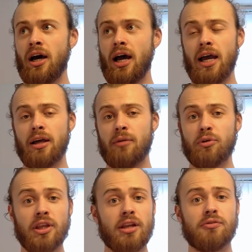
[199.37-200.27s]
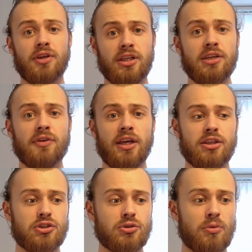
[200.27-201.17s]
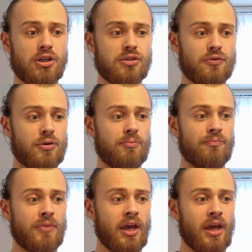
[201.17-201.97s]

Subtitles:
But then if he deviated too much from